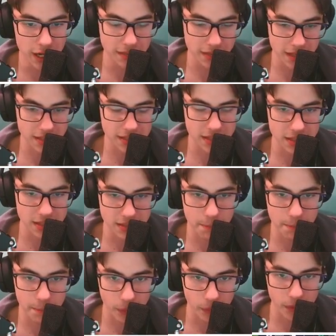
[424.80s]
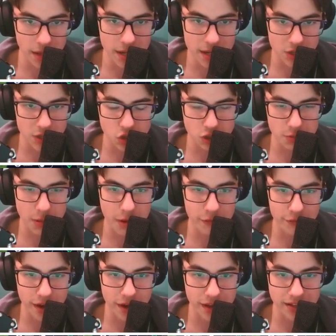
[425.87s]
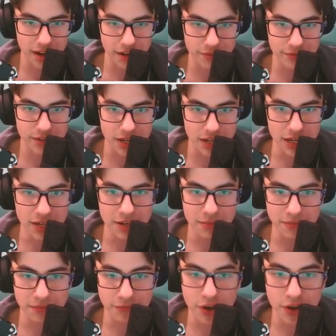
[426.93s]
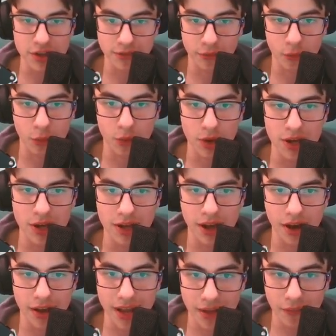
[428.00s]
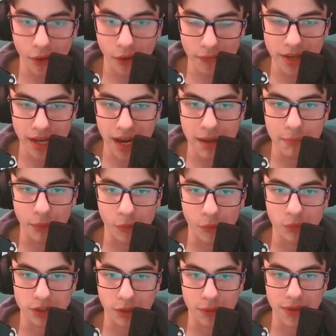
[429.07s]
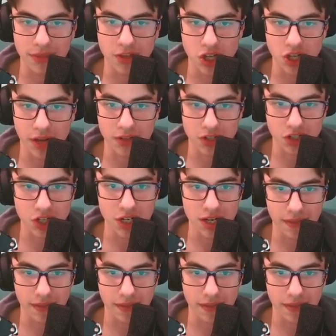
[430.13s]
this season, but it's just about finding our feet first of all on the game, but also in the challenge,